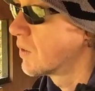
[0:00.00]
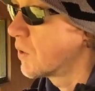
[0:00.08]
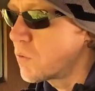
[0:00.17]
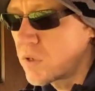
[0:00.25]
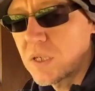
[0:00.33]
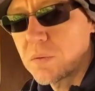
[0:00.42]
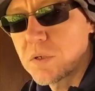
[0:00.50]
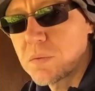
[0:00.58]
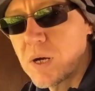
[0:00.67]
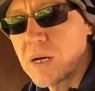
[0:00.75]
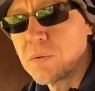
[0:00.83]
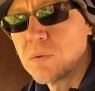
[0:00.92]
Also as
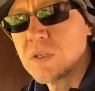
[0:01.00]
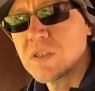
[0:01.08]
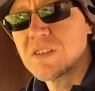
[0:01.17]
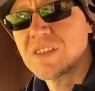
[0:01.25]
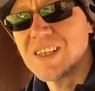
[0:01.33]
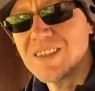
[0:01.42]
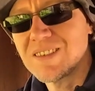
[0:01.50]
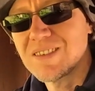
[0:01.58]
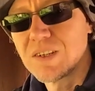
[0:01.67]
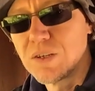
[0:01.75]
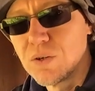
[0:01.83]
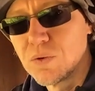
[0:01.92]
well, since
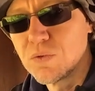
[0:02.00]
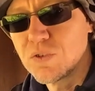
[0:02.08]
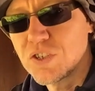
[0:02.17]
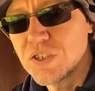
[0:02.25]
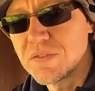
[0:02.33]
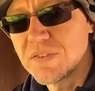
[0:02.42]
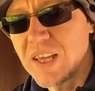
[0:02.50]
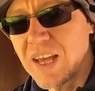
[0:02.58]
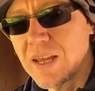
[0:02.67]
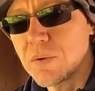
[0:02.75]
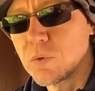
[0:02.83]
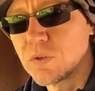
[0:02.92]
the launch of the
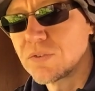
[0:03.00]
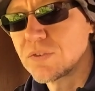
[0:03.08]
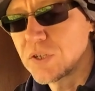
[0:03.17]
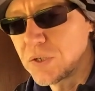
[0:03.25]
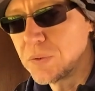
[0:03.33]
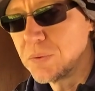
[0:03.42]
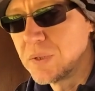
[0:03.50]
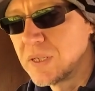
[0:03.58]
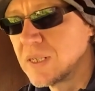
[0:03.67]
A1 II,